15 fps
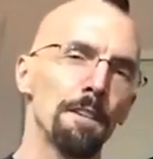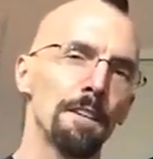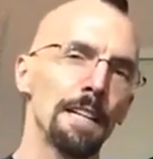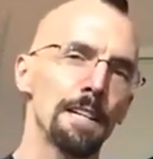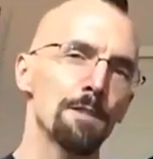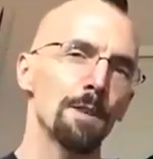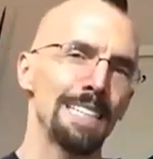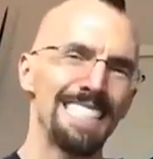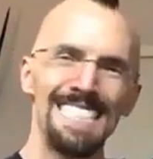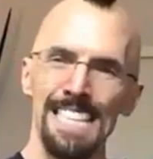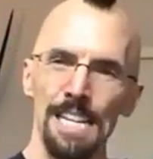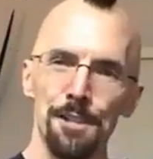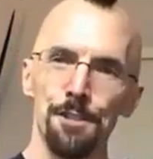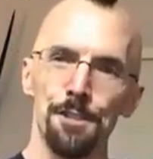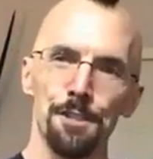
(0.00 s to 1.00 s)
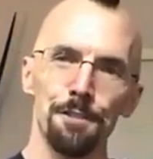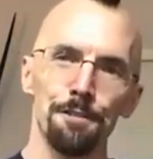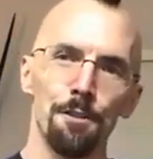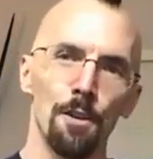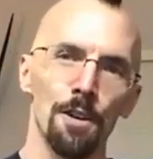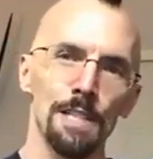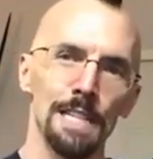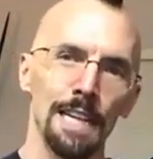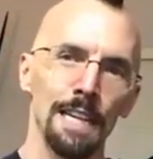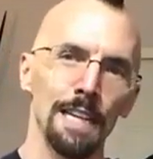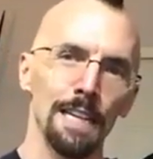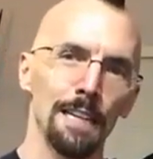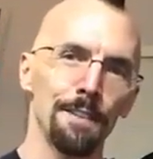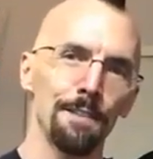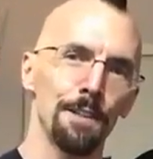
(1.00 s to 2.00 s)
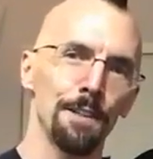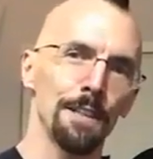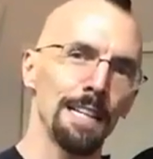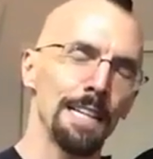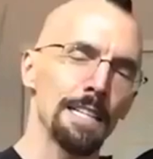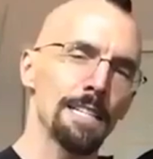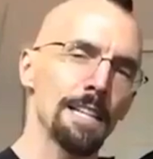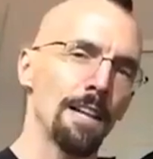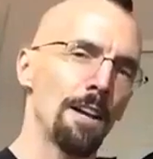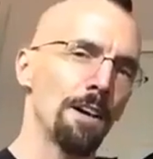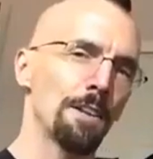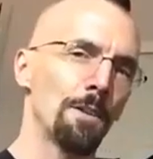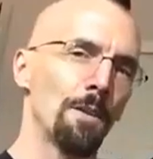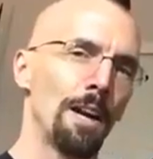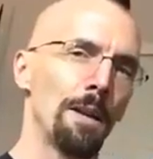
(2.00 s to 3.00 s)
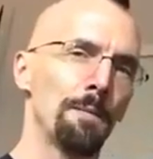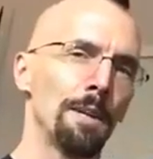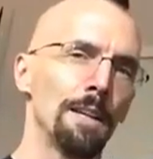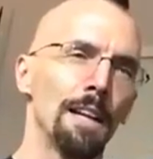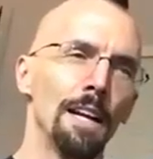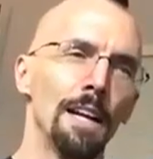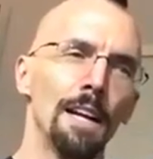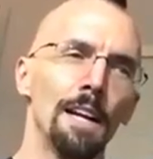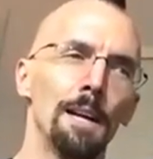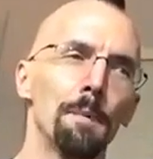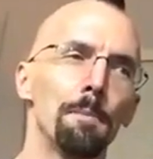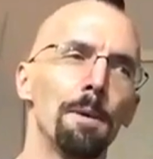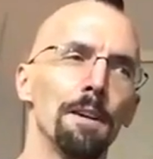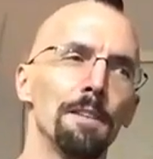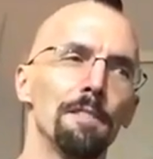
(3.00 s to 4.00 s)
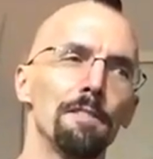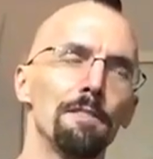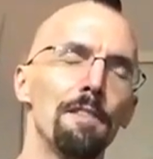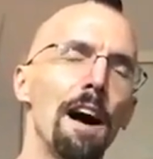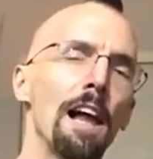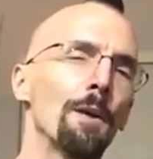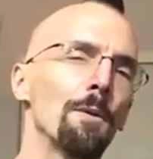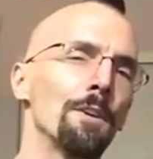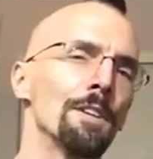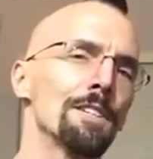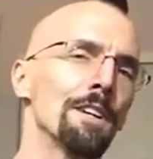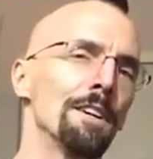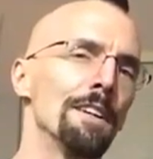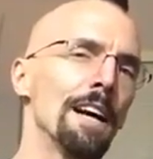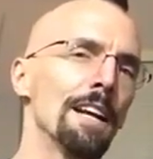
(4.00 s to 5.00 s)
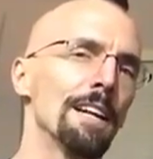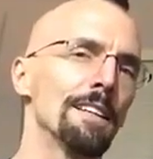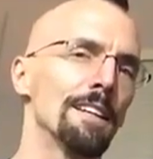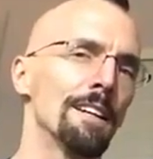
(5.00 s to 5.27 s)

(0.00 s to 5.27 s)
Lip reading: and that's what the teachers are for, is they can give you hints along the way, but followers are not